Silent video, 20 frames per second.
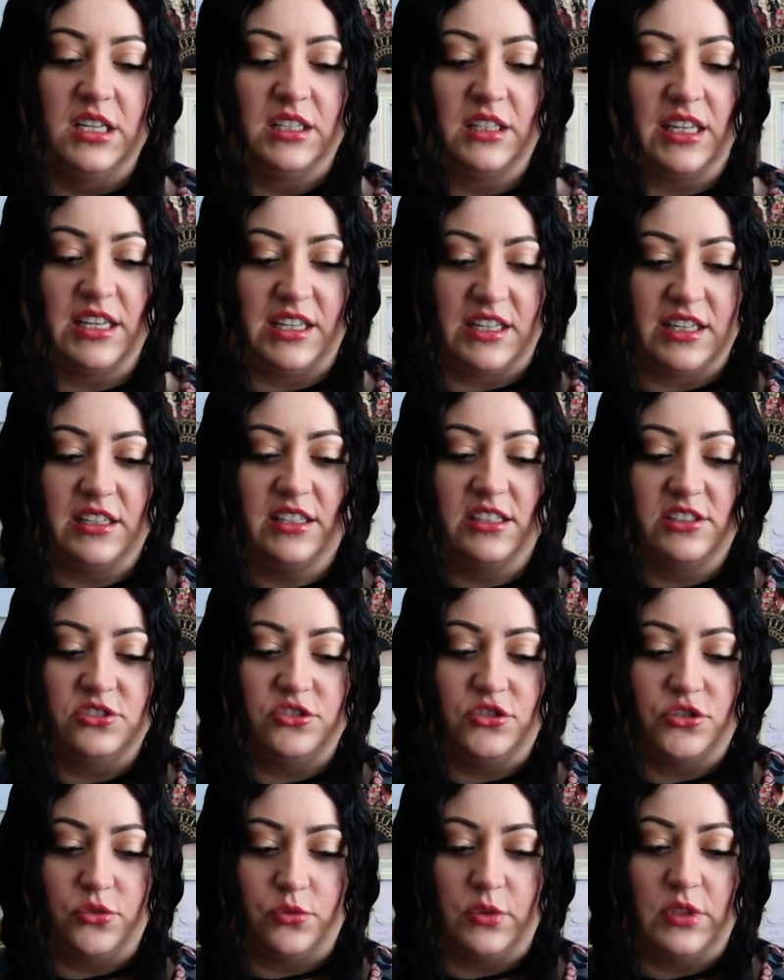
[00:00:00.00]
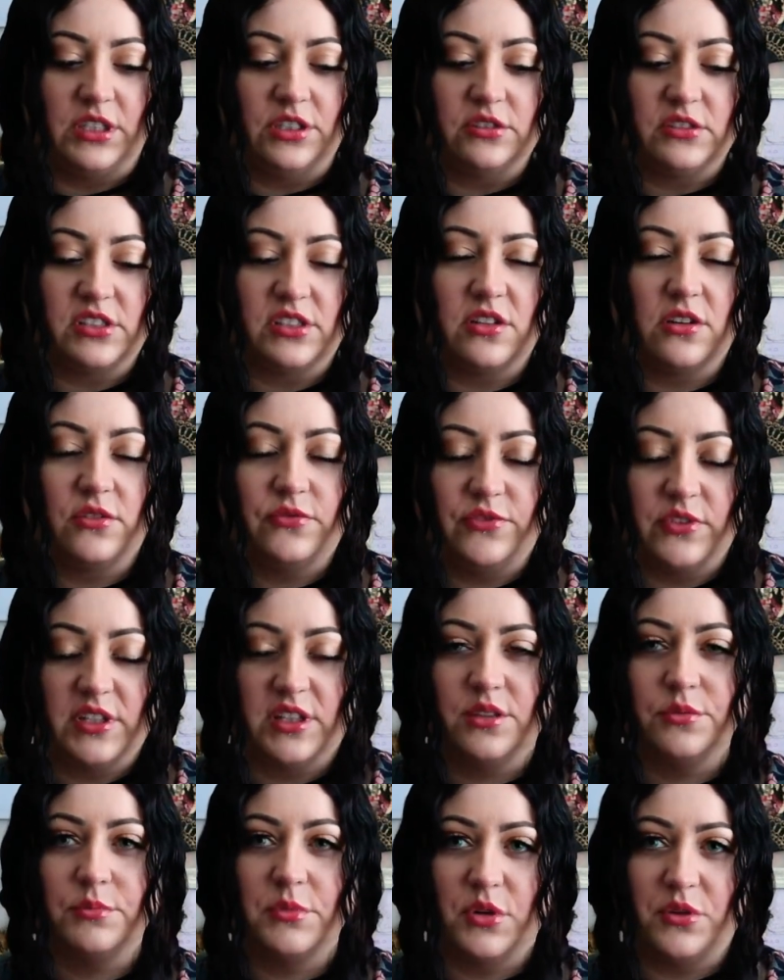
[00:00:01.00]
like enjoy yourself
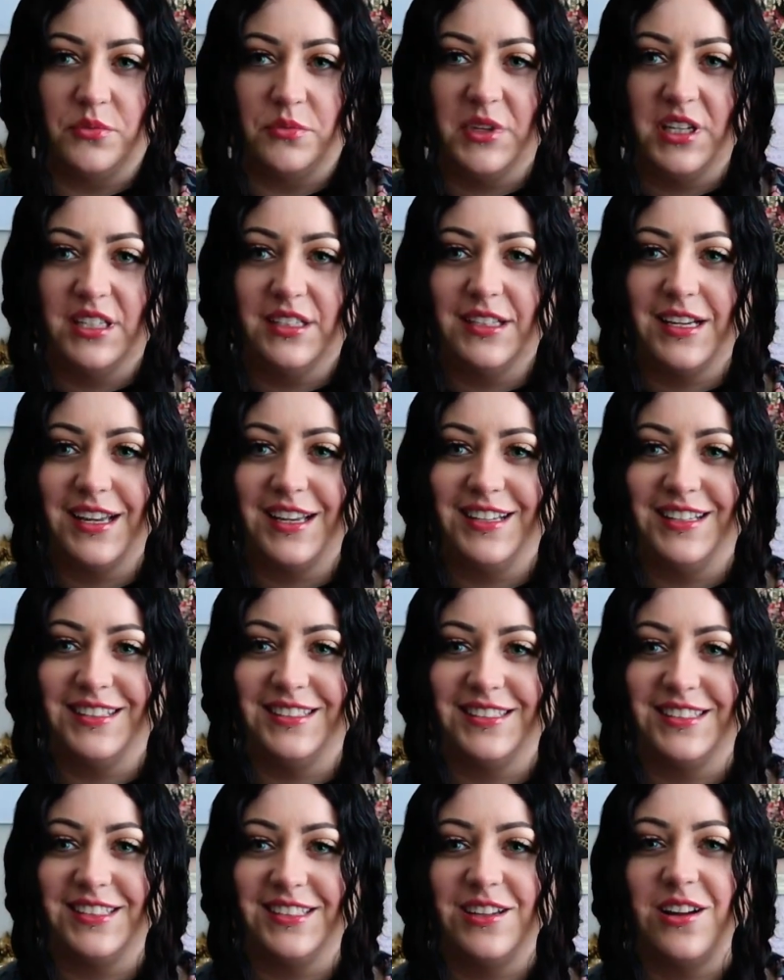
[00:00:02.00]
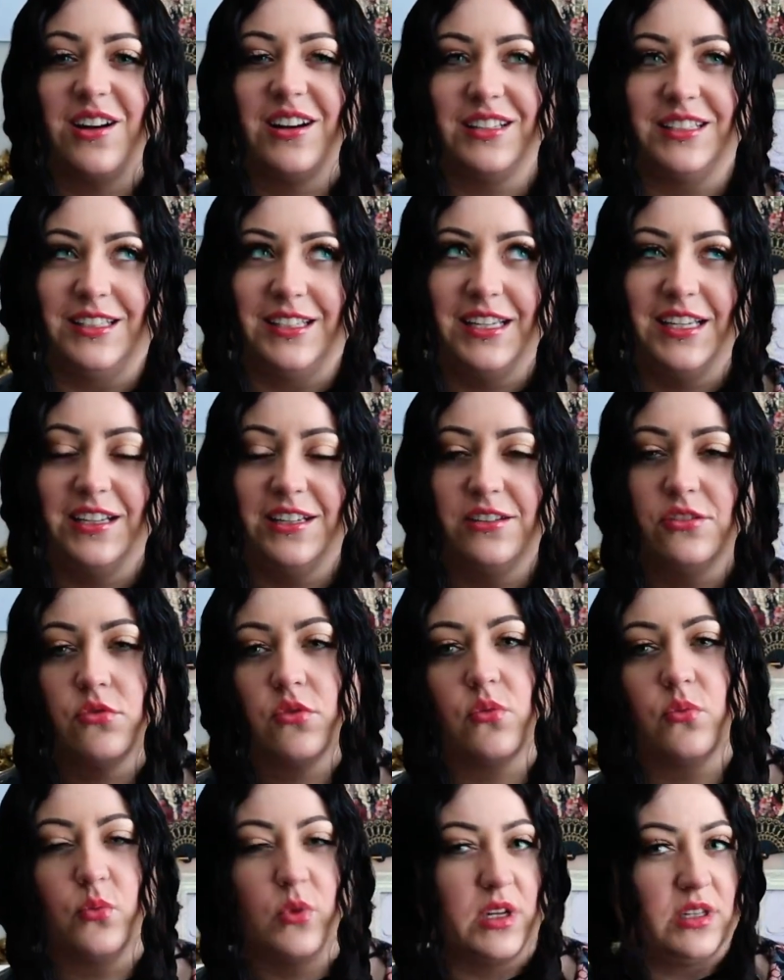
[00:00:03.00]
in the moment and not need
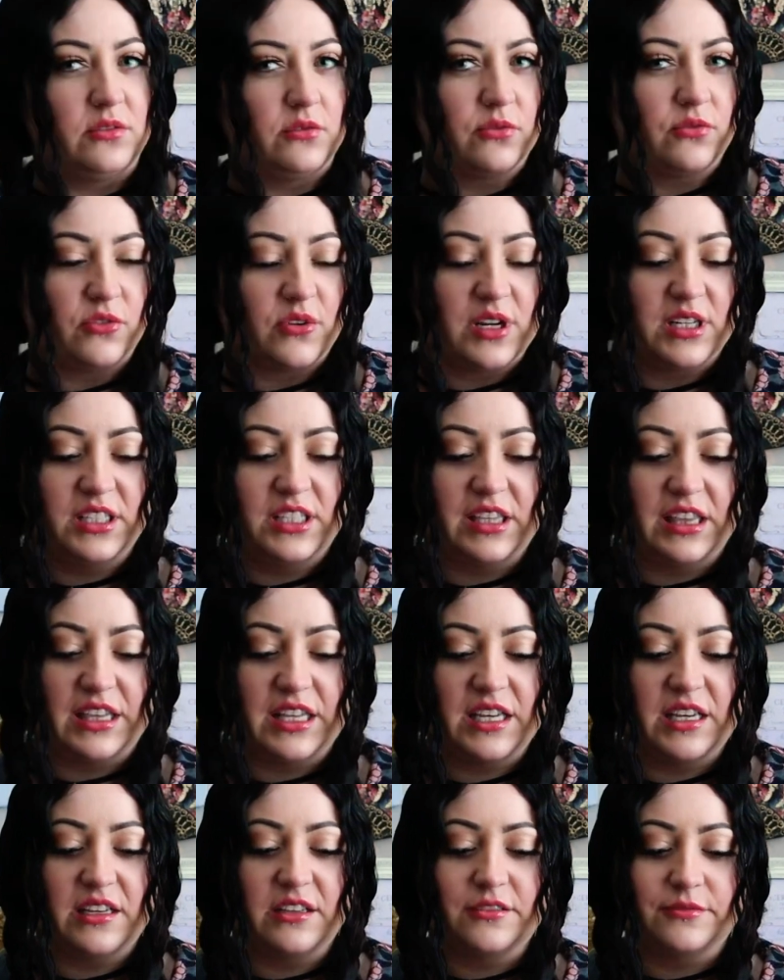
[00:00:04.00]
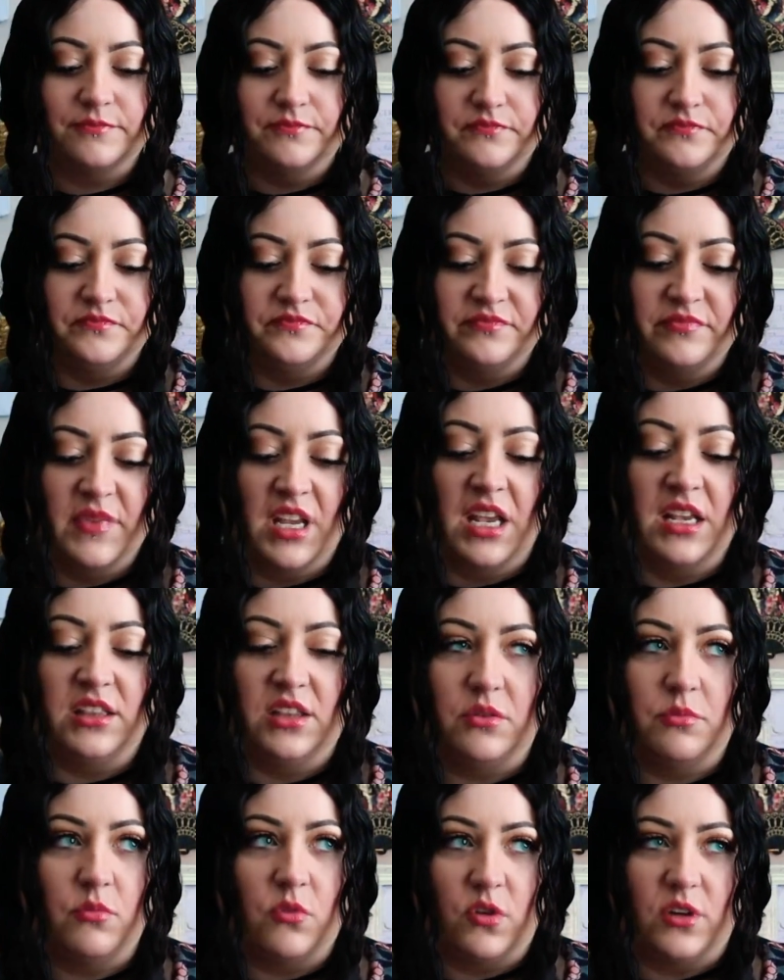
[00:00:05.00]
or want for anything,
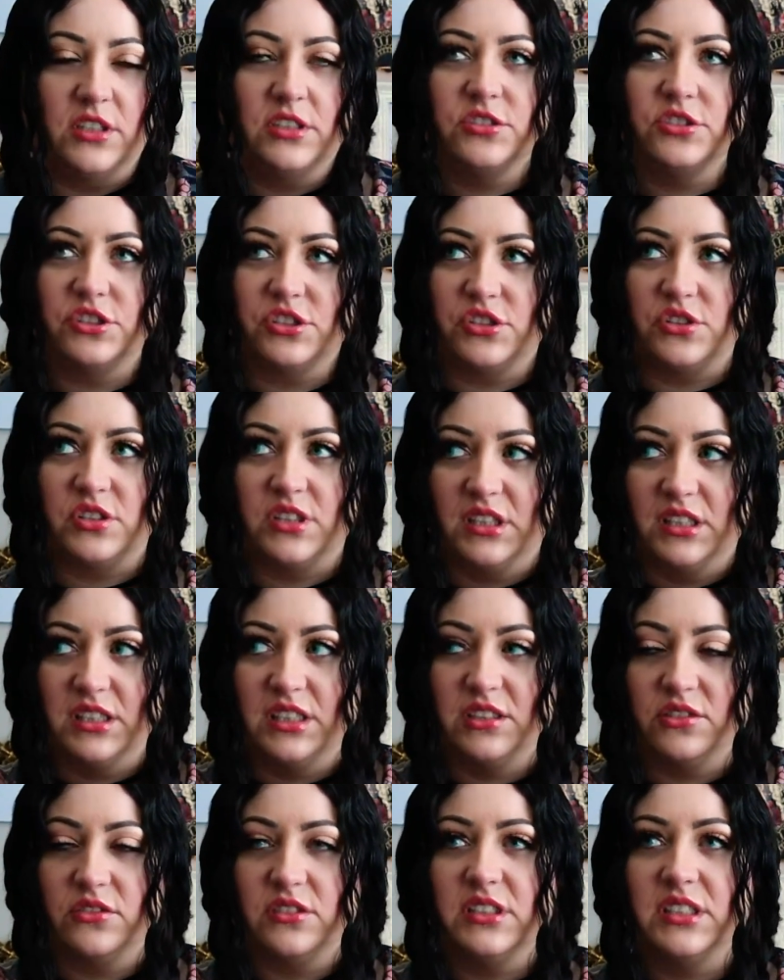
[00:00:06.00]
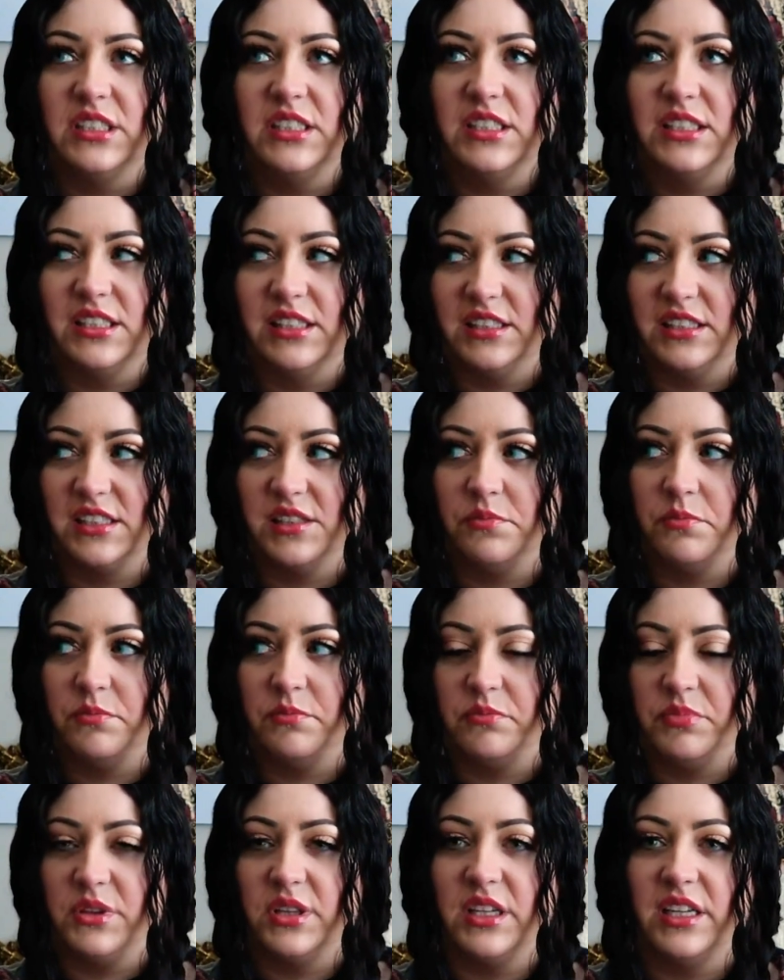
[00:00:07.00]
the more you're just literally in
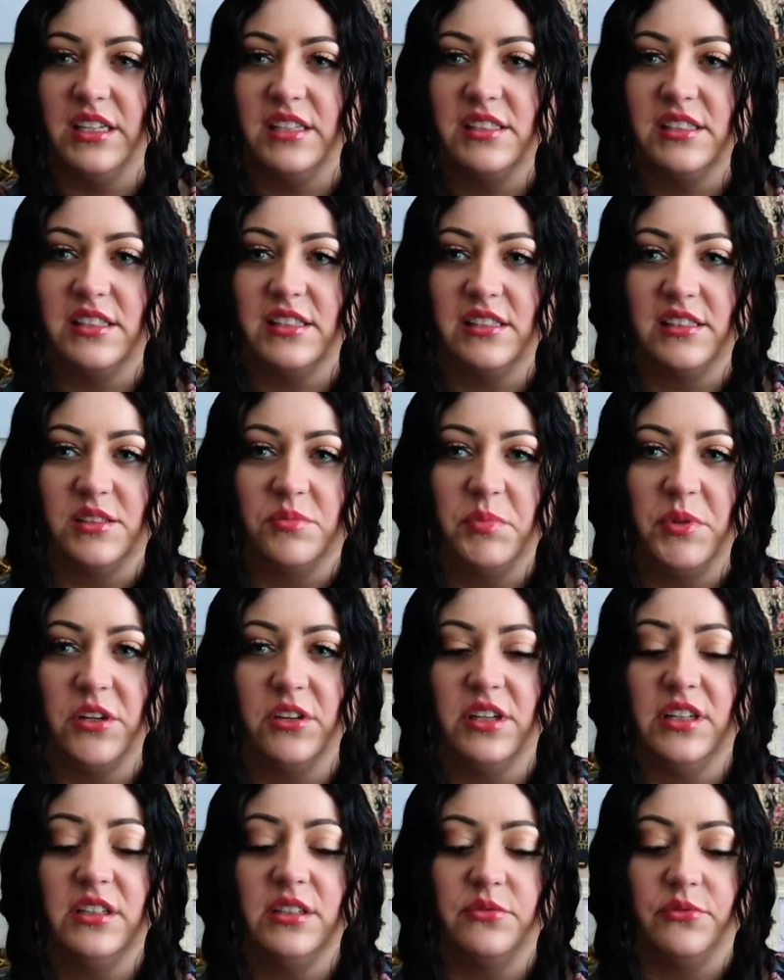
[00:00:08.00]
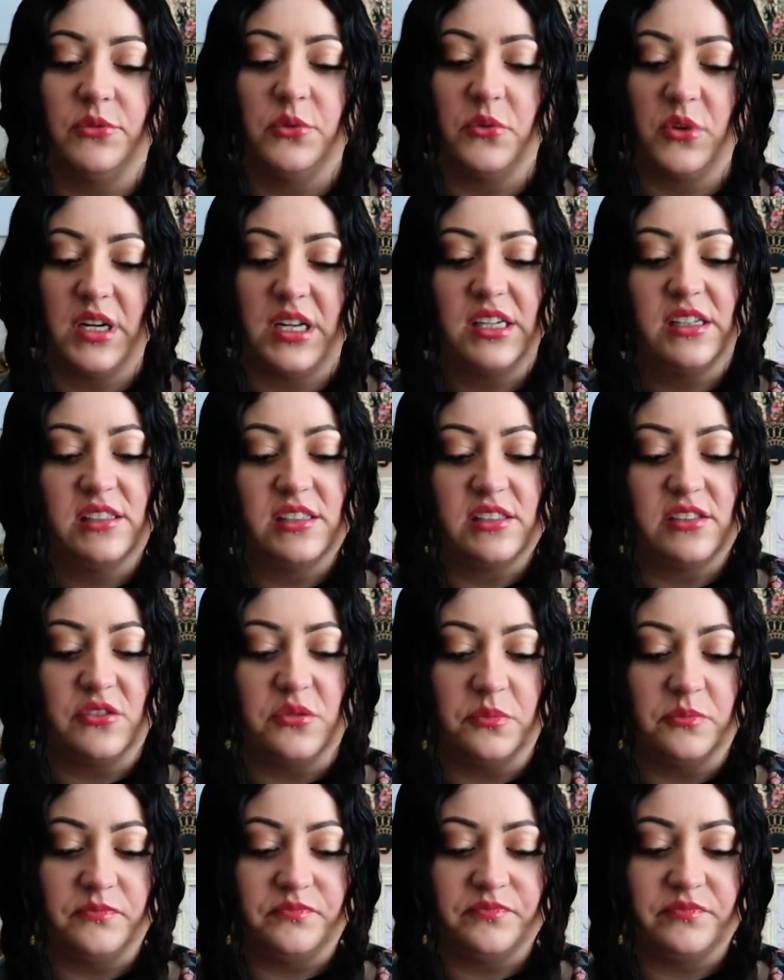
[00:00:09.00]
this place, this period of grace